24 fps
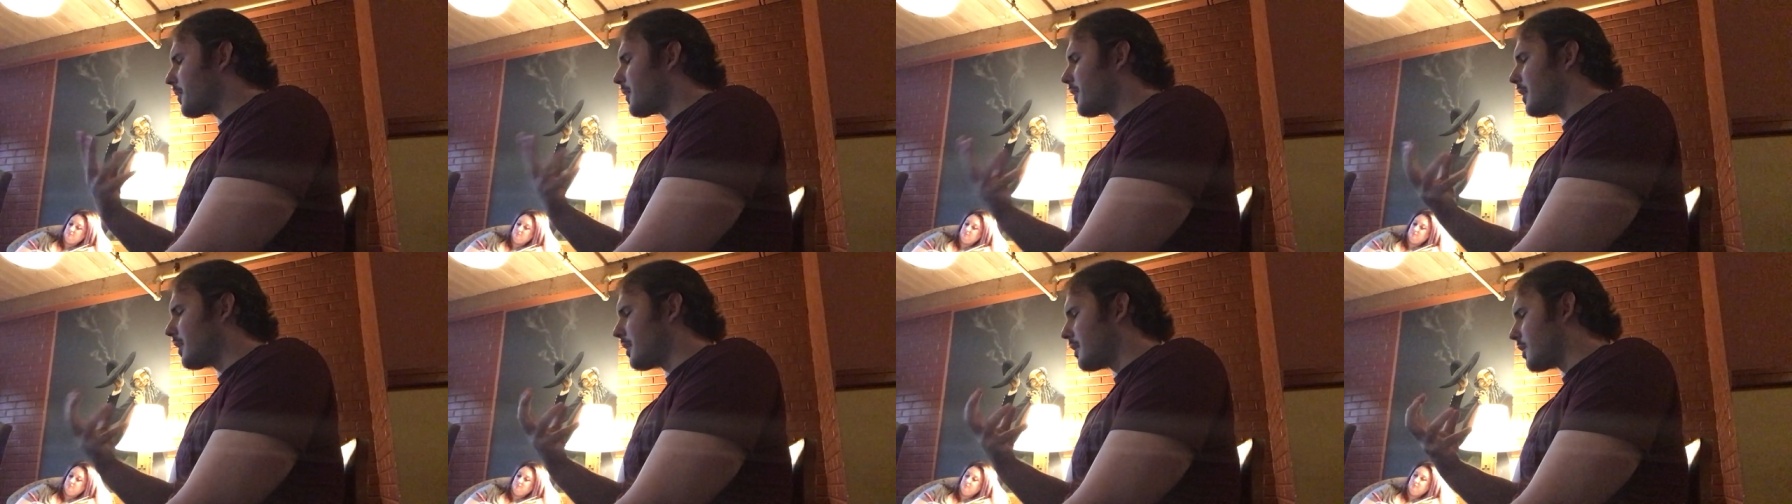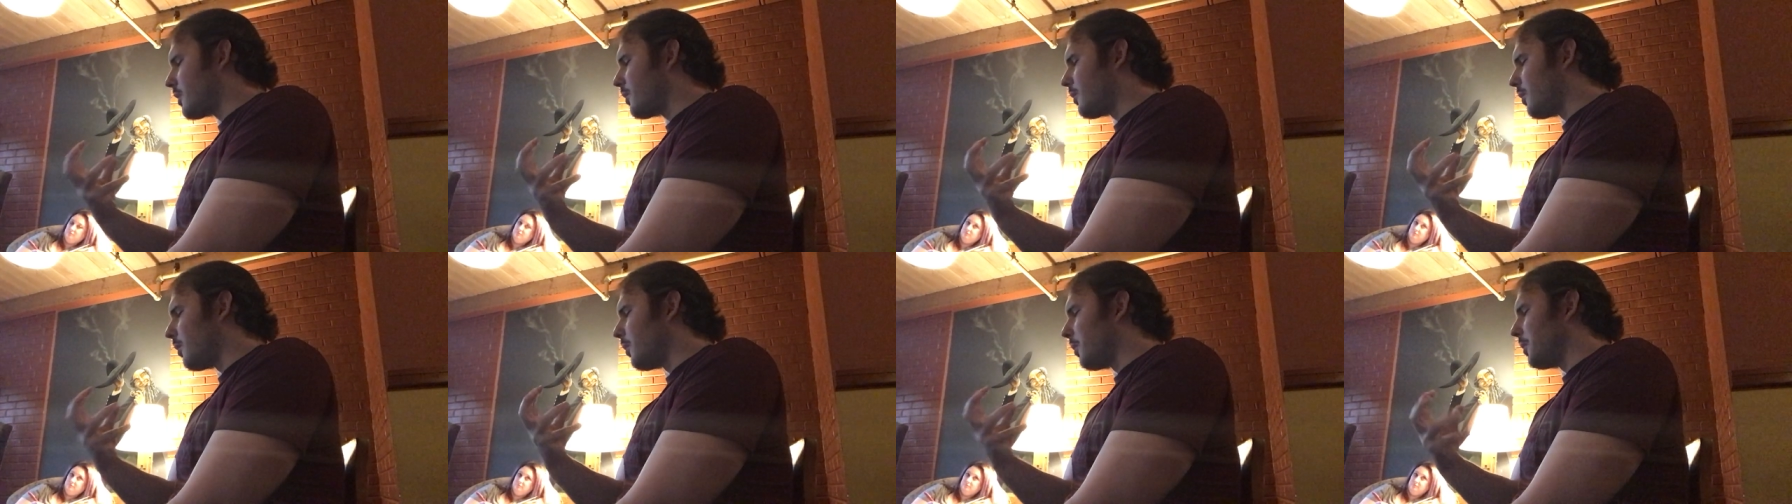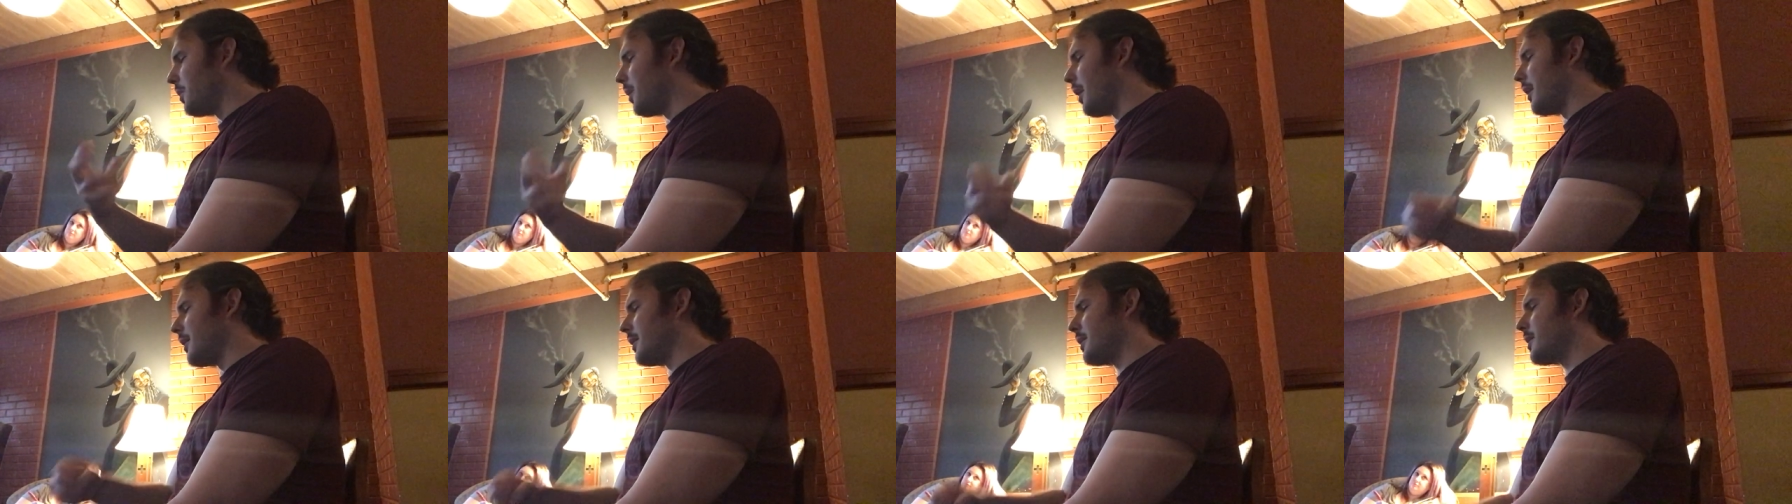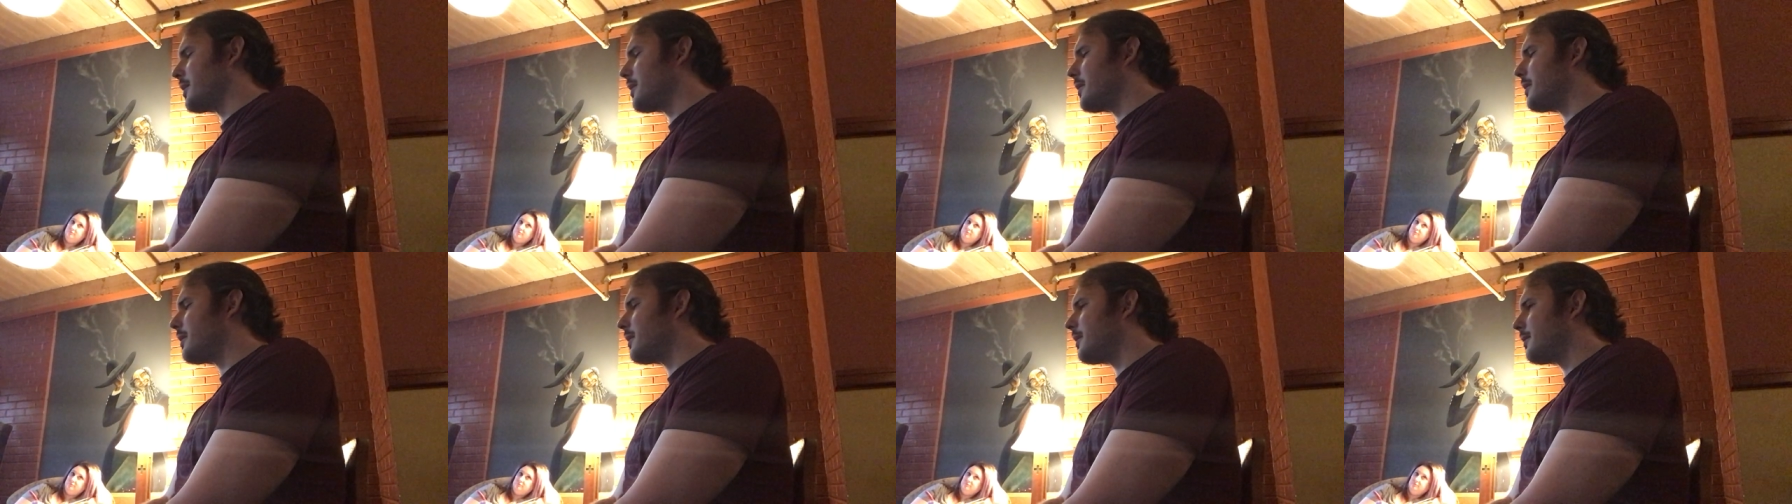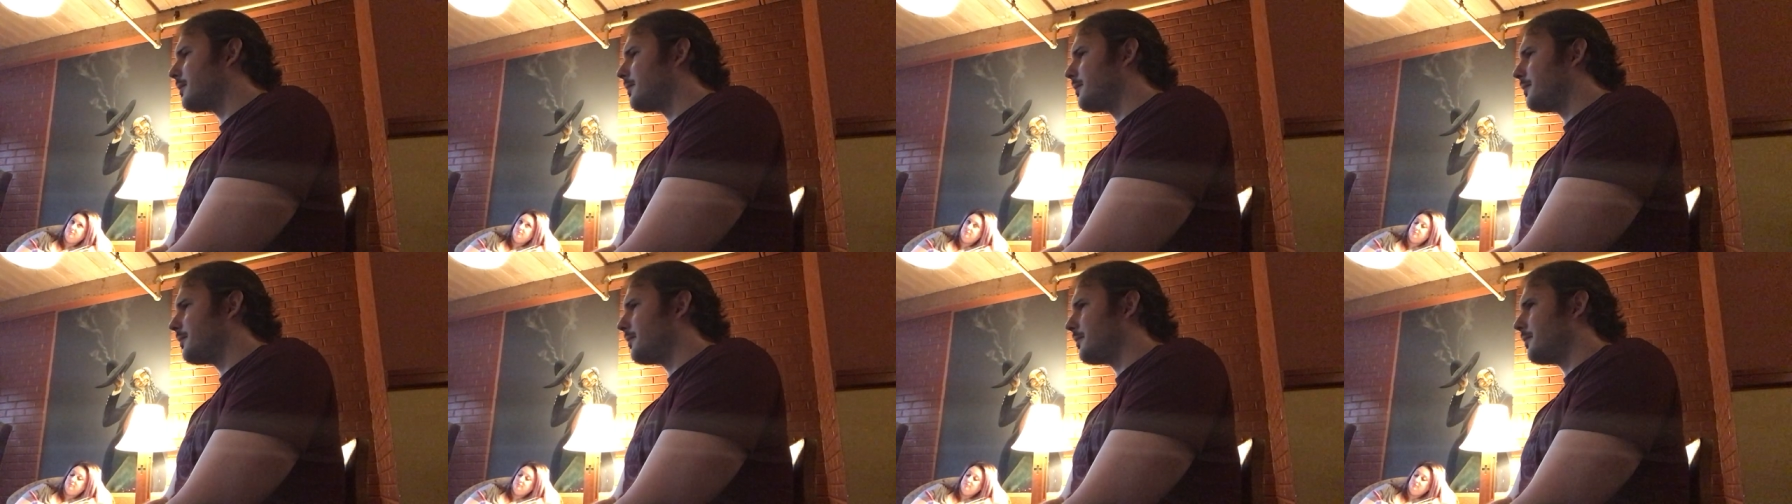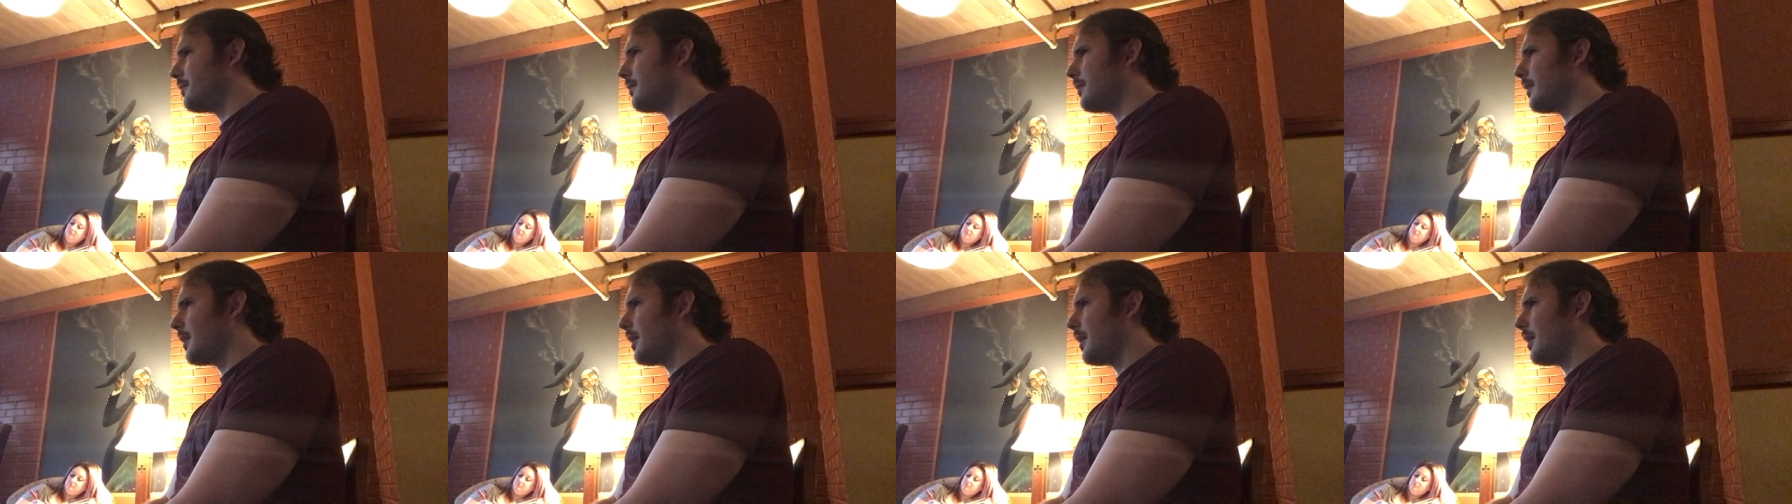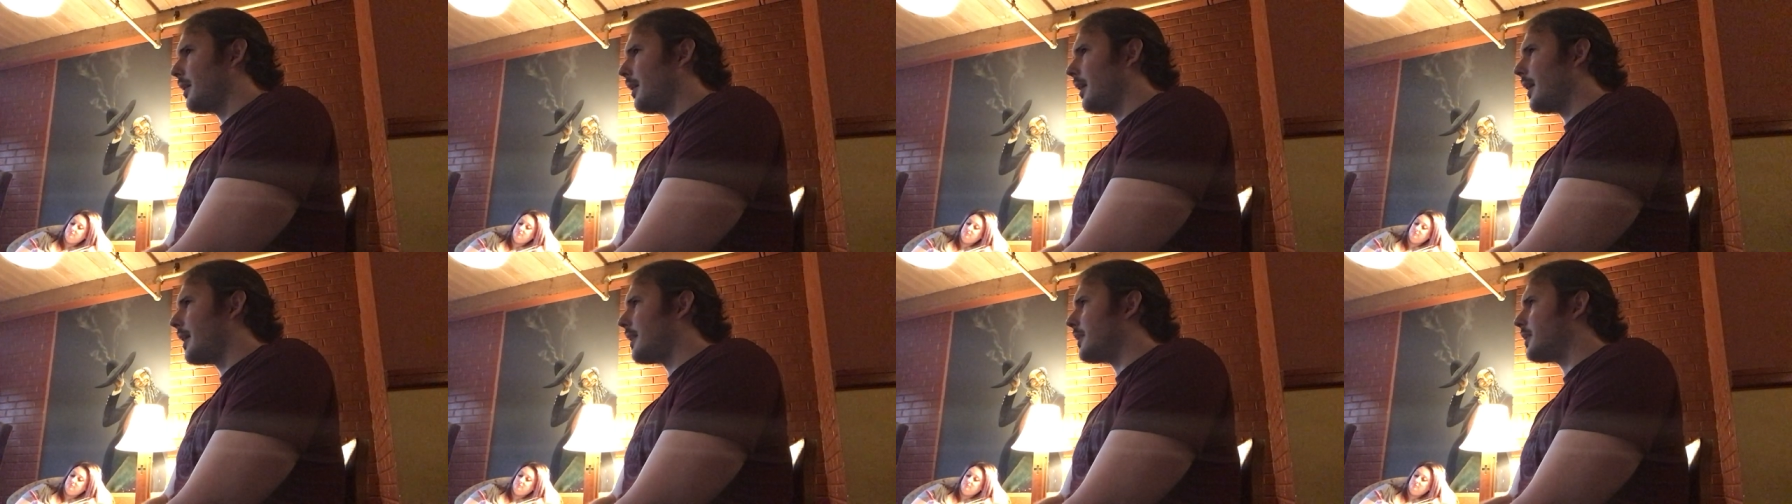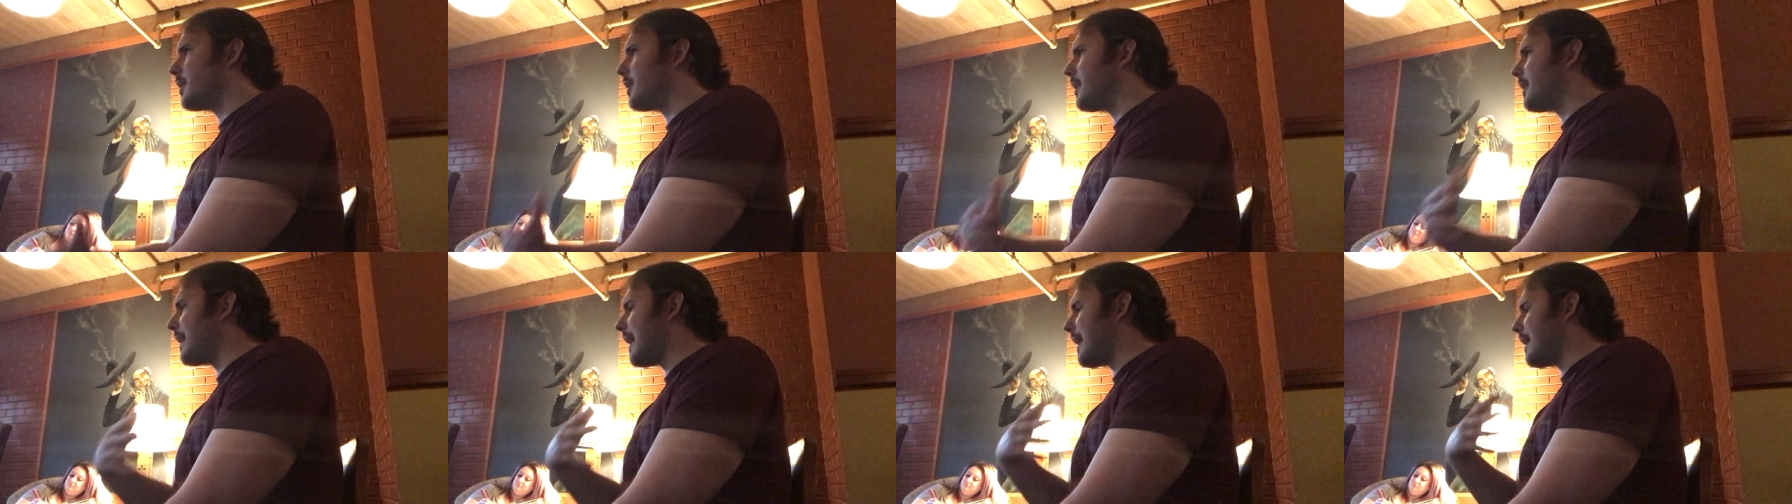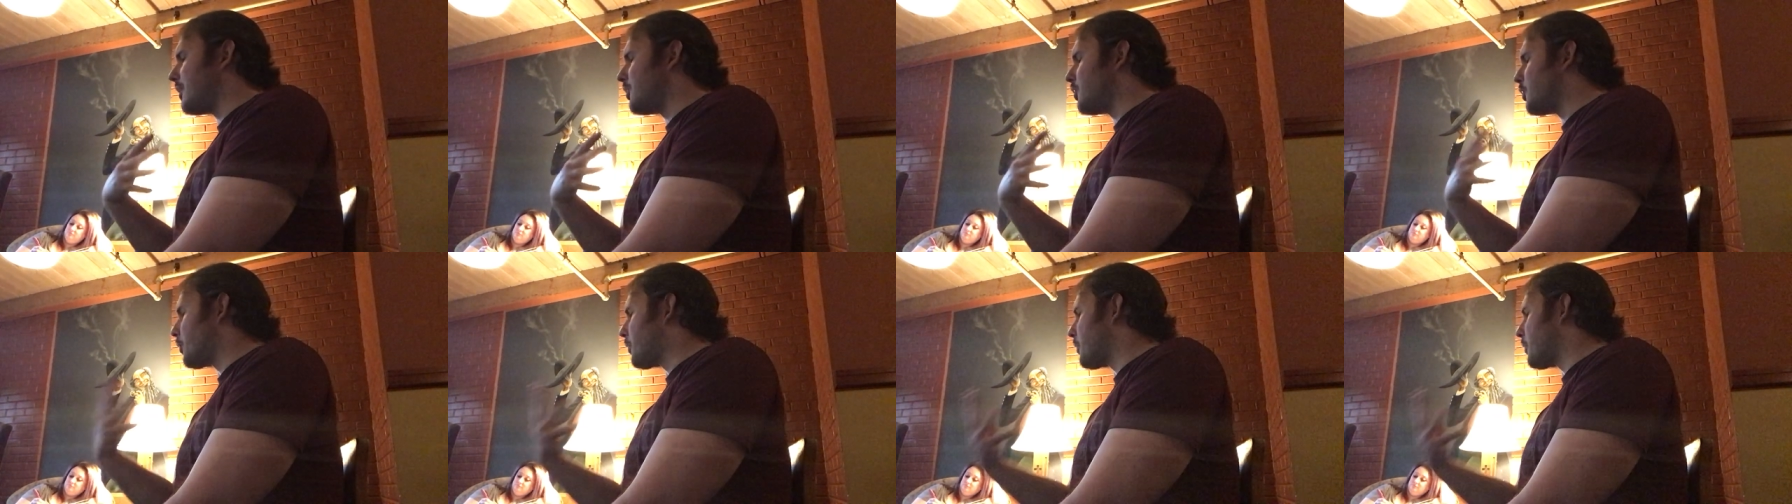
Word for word: are things to hold on to and to gain